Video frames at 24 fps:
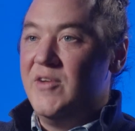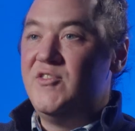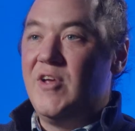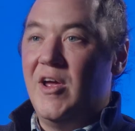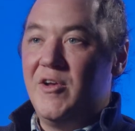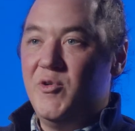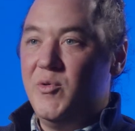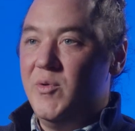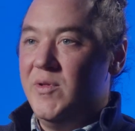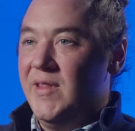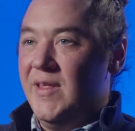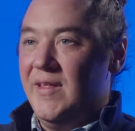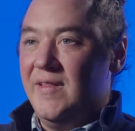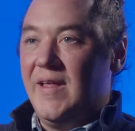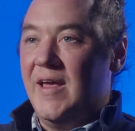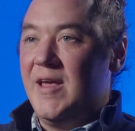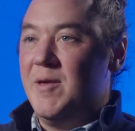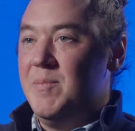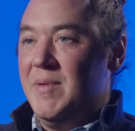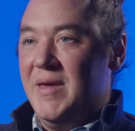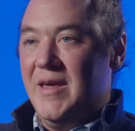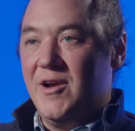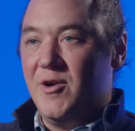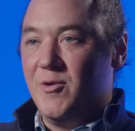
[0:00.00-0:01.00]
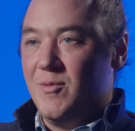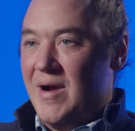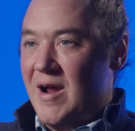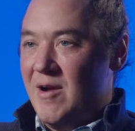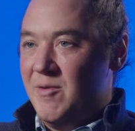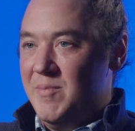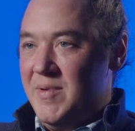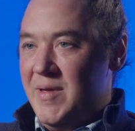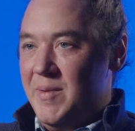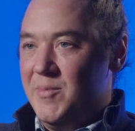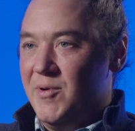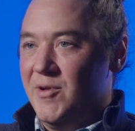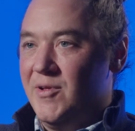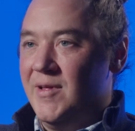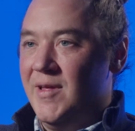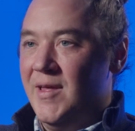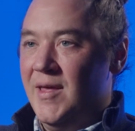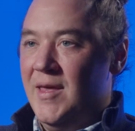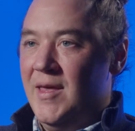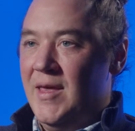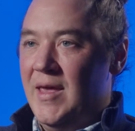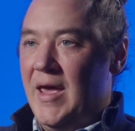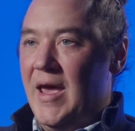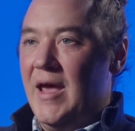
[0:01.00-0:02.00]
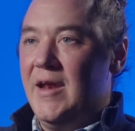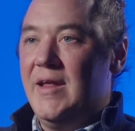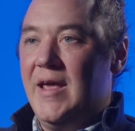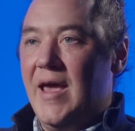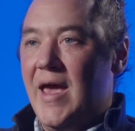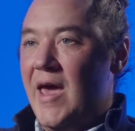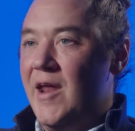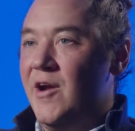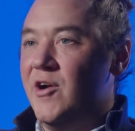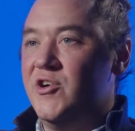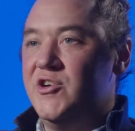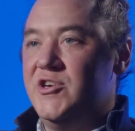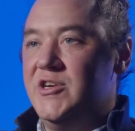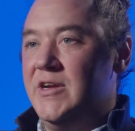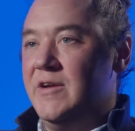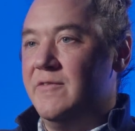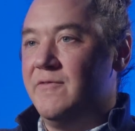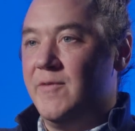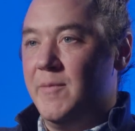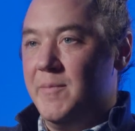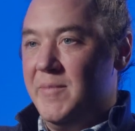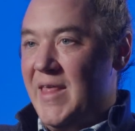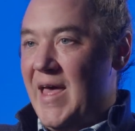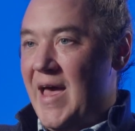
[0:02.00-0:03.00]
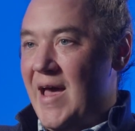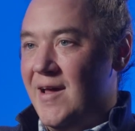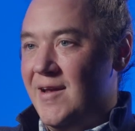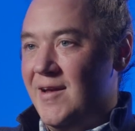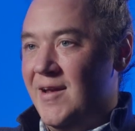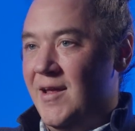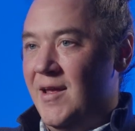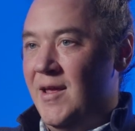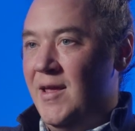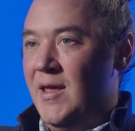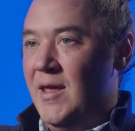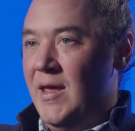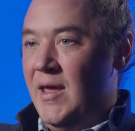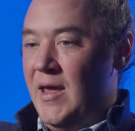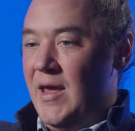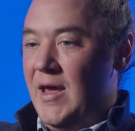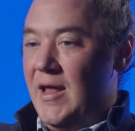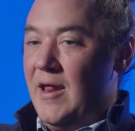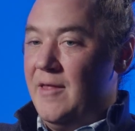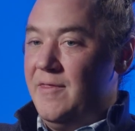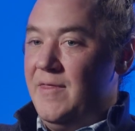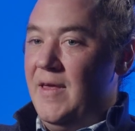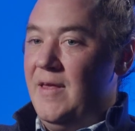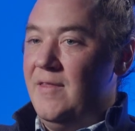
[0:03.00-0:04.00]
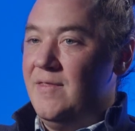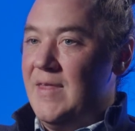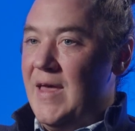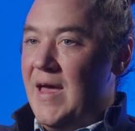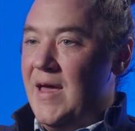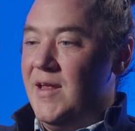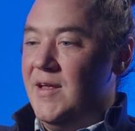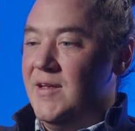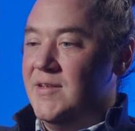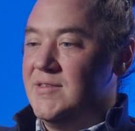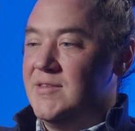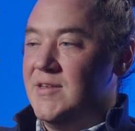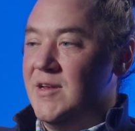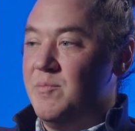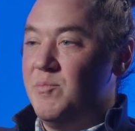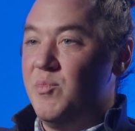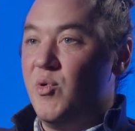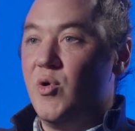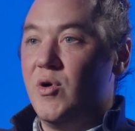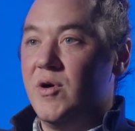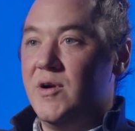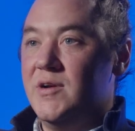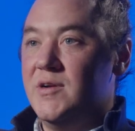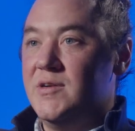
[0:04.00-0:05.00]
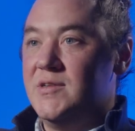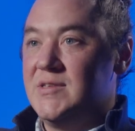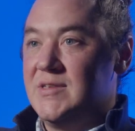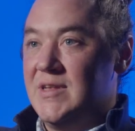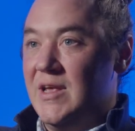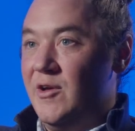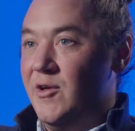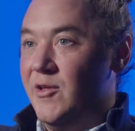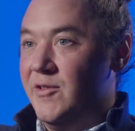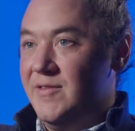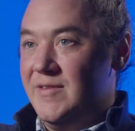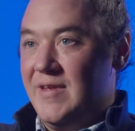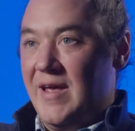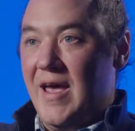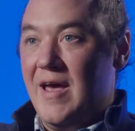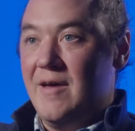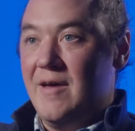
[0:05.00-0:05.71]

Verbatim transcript: I genuinely like being around people and get energy from that. And I think that is an important skill to